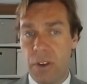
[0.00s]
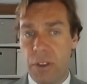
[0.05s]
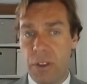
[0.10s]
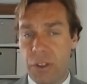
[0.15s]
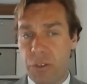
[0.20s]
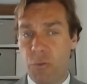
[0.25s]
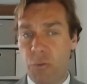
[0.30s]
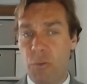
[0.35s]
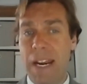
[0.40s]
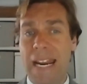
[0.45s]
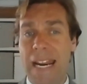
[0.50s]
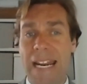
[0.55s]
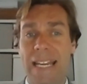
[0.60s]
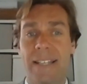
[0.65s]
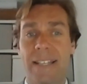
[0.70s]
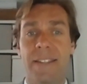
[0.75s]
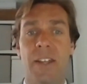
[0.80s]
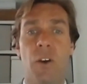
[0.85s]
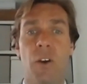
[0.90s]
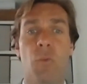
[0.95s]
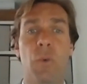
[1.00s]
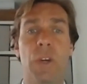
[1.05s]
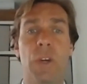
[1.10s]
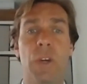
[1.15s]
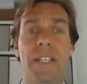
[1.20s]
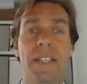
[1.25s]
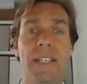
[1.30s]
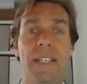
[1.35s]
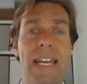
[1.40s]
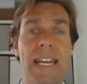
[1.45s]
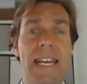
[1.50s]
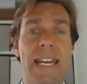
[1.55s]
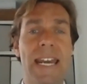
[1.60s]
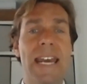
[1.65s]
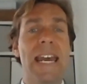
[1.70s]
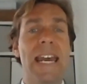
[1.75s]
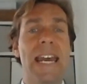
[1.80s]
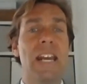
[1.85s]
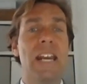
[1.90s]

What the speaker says: three is that we see